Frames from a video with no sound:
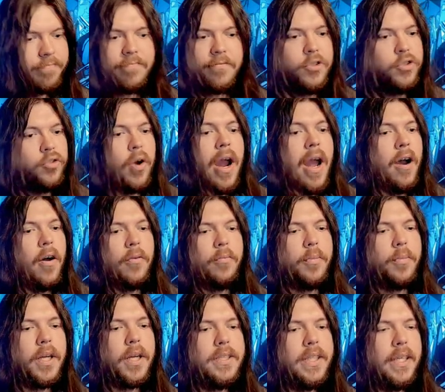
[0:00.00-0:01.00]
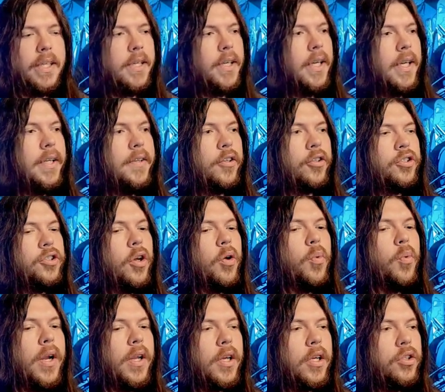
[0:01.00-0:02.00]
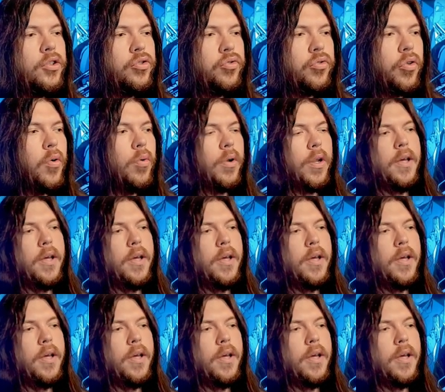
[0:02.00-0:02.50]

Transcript: drown because there's no way to control him.